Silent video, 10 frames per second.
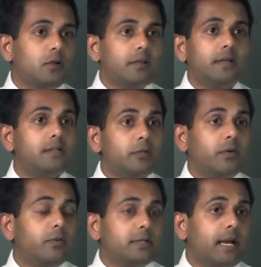are all things that
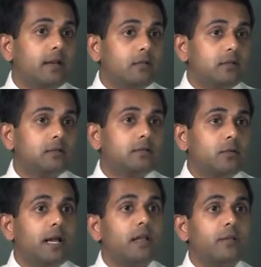we would title as
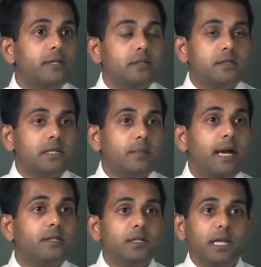sort of elements of sleep
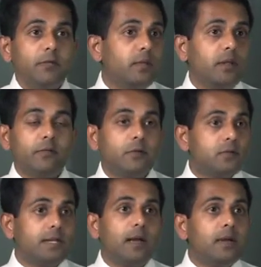hygiene. That would be the
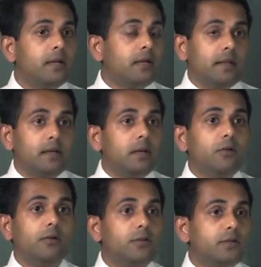first step that you
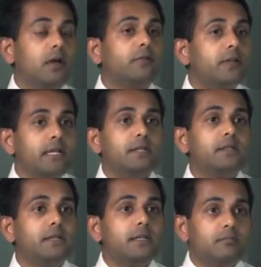yourself could
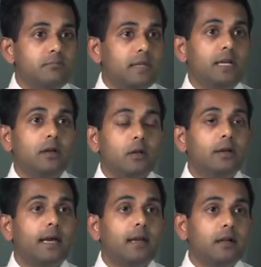easily take a
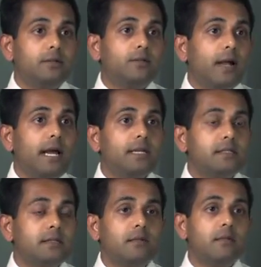look at,
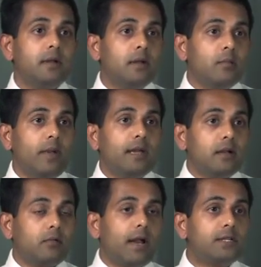address, and make
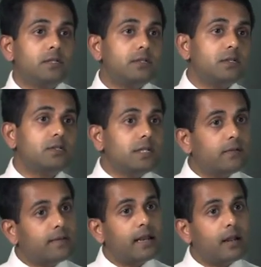corrections to see
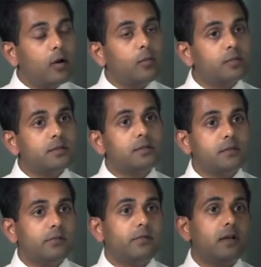if that helps
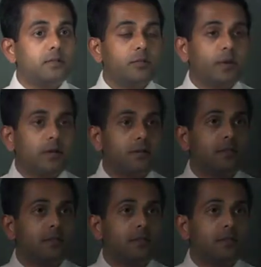to foster better